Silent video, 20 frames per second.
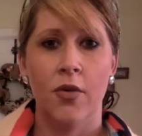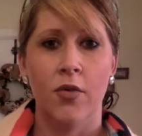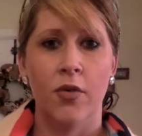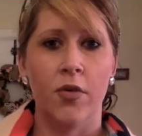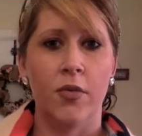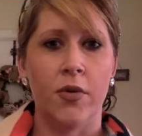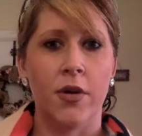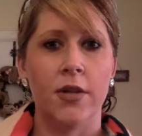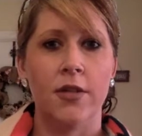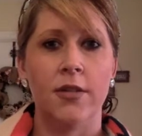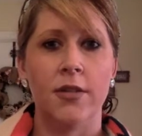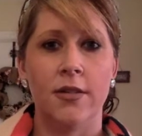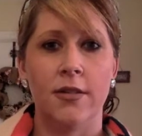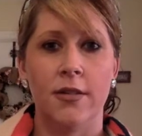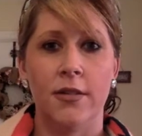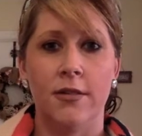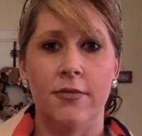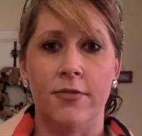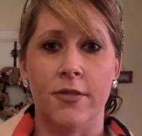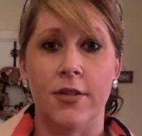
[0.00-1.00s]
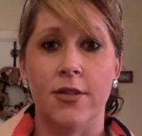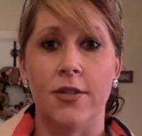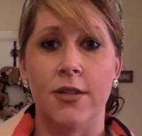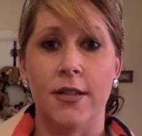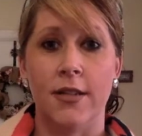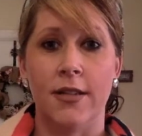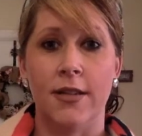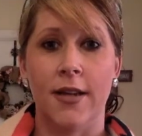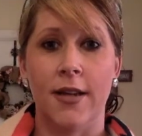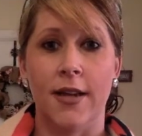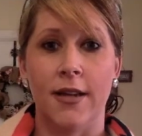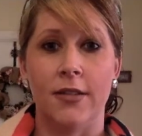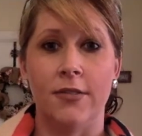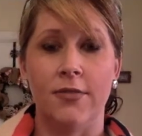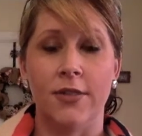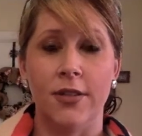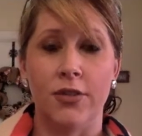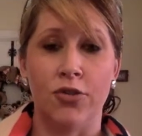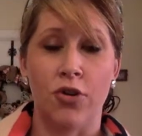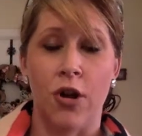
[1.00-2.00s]
we weren't at first
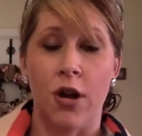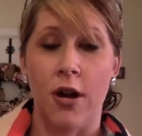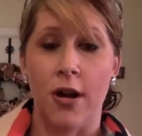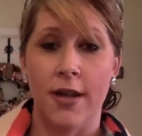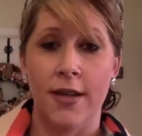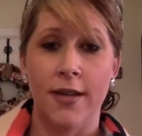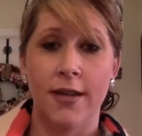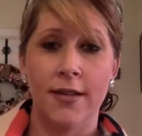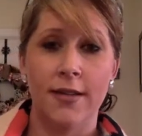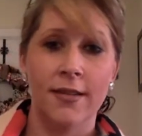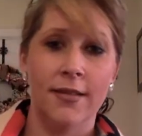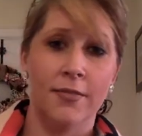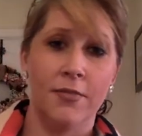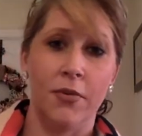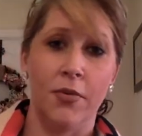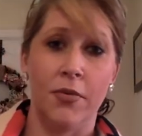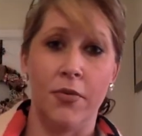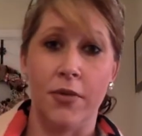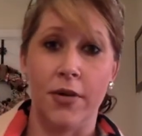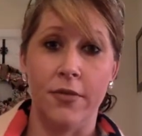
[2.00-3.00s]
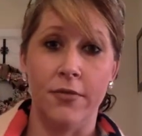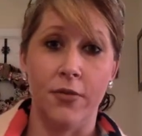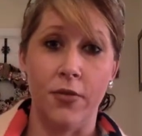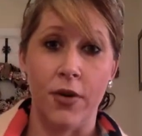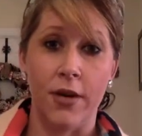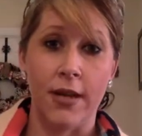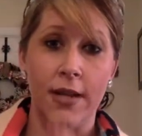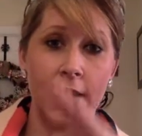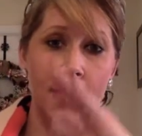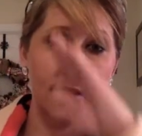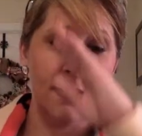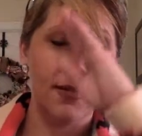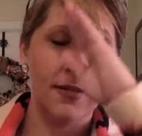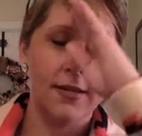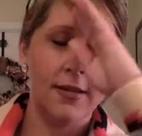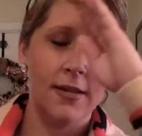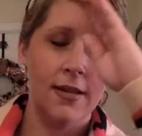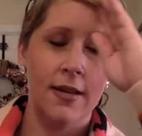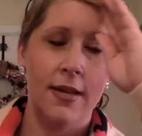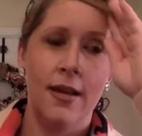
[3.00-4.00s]
actively trying, but we weren't avoiding it.
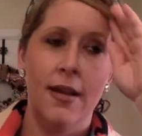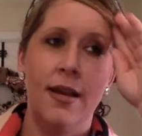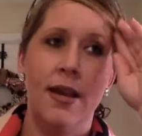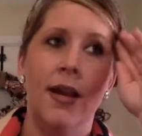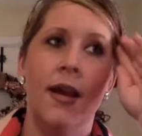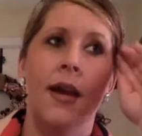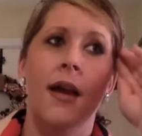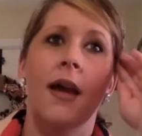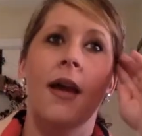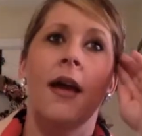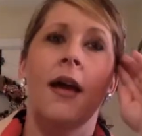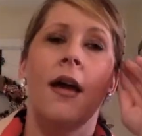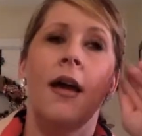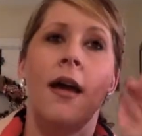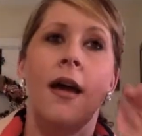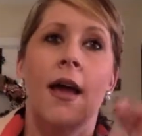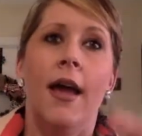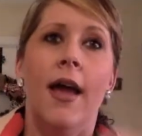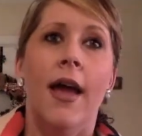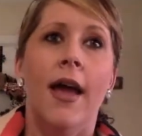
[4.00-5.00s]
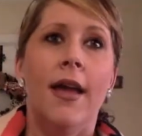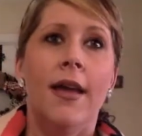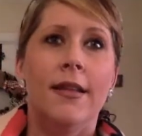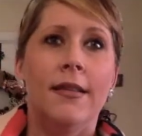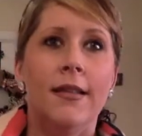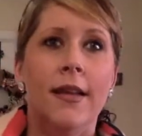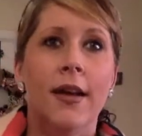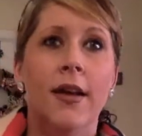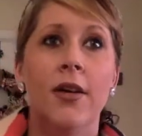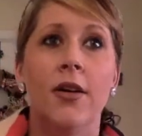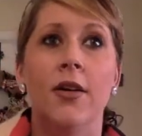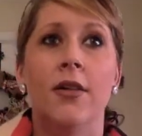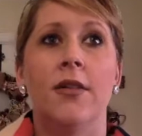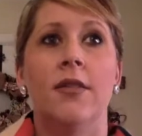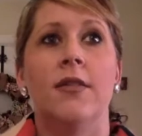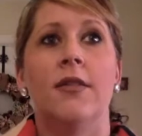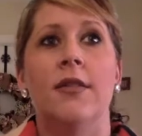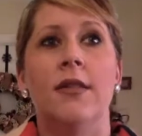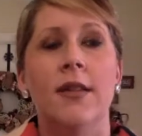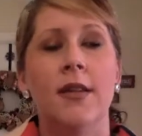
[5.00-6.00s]
And
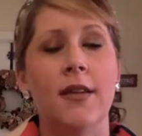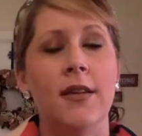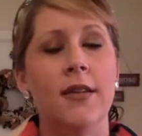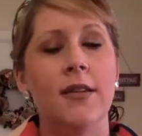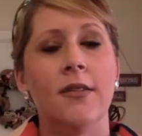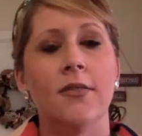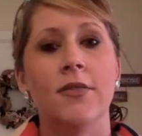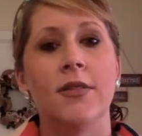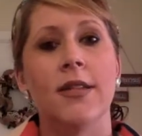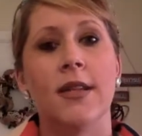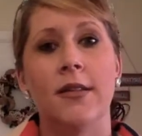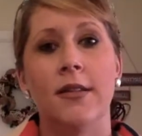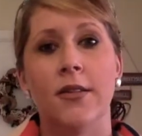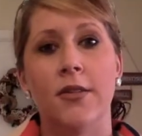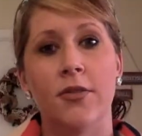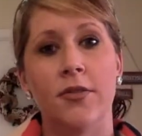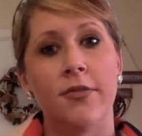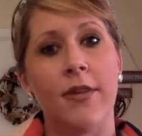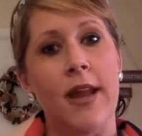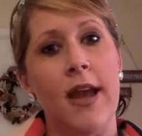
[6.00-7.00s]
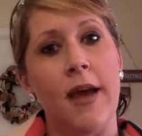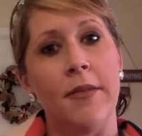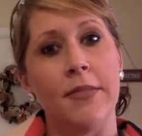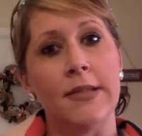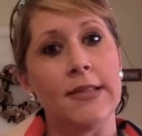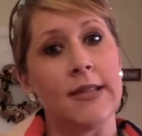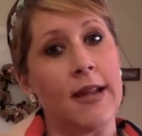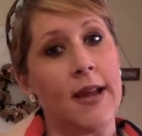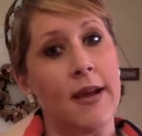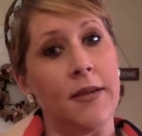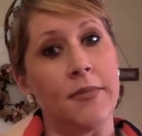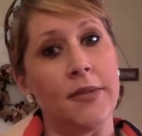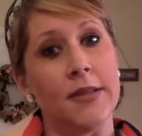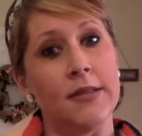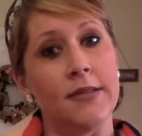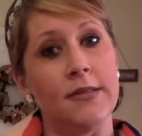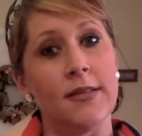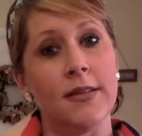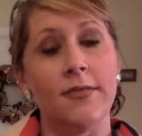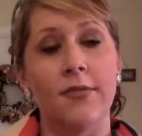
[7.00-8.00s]
he always said, if it happens, it
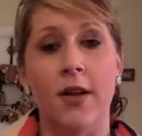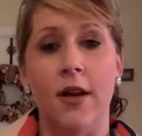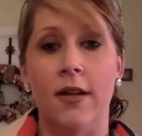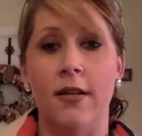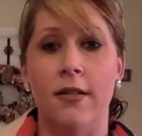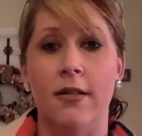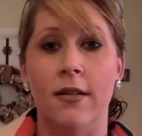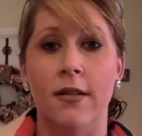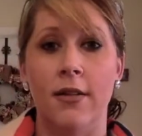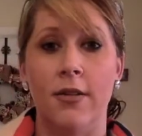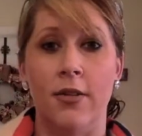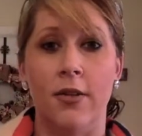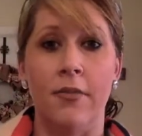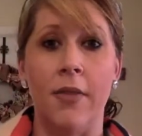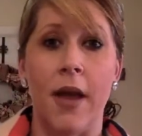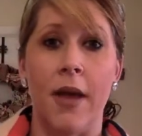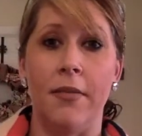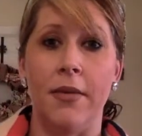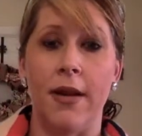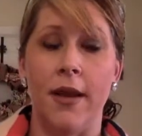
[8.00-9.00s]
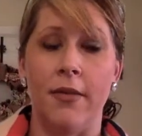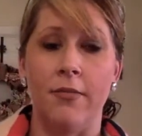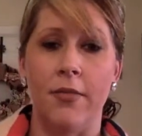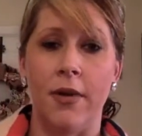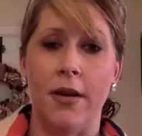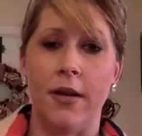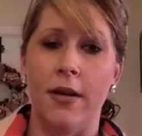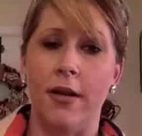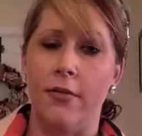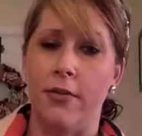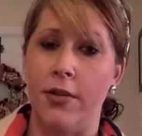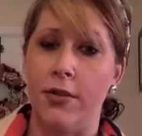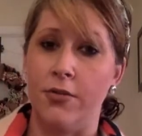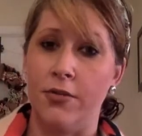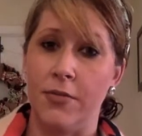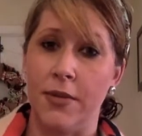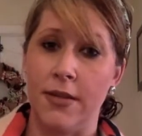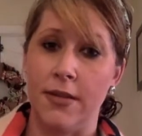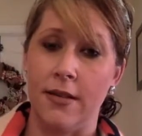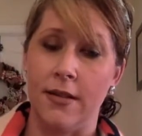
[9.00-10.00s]
happens. If not, I'm happy to have Martin Henry,
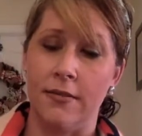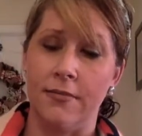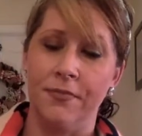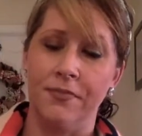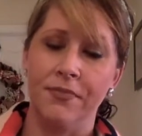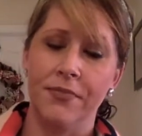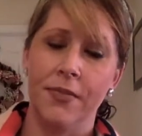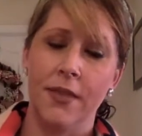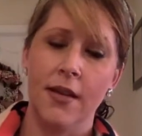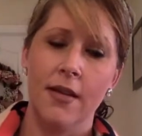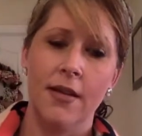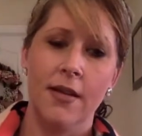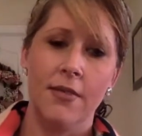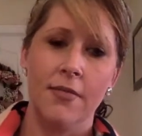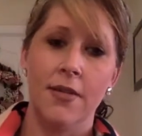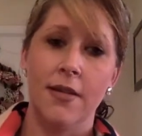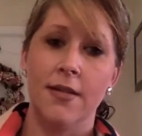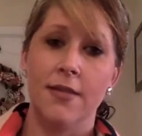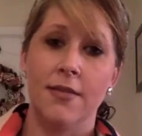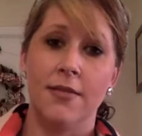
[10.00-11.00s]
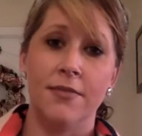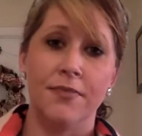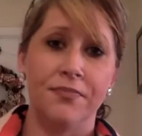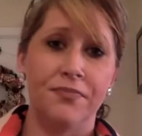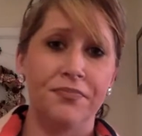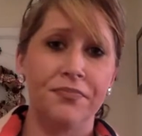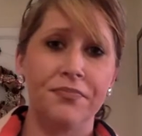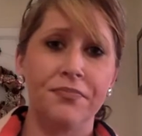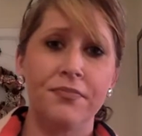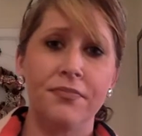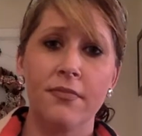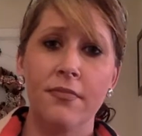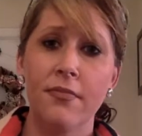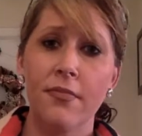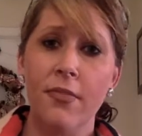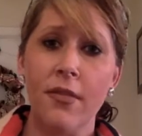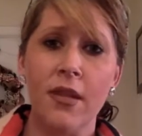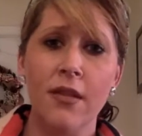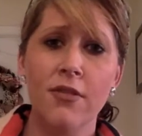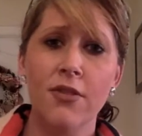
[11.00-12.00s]
who's my son, because
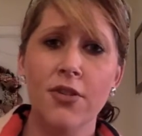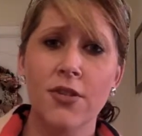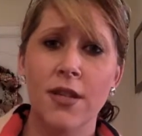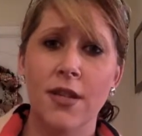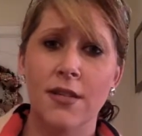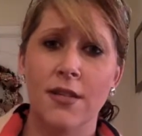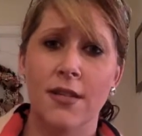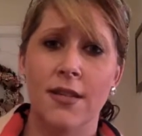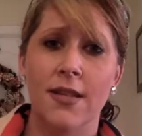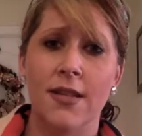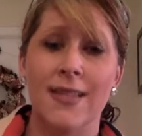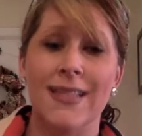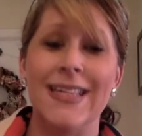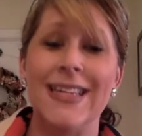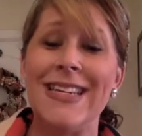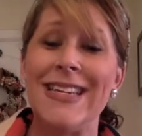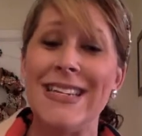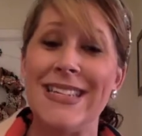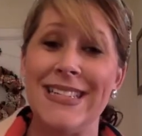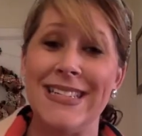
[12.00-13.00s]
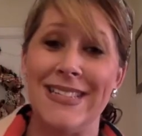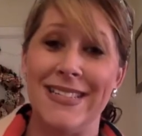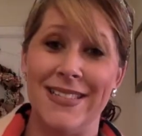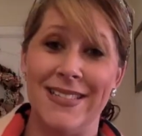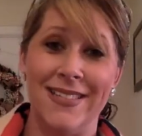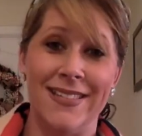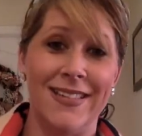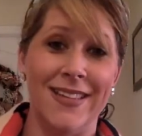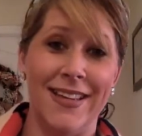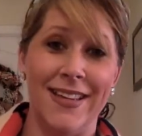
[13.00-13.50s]
there's lots of things he didn't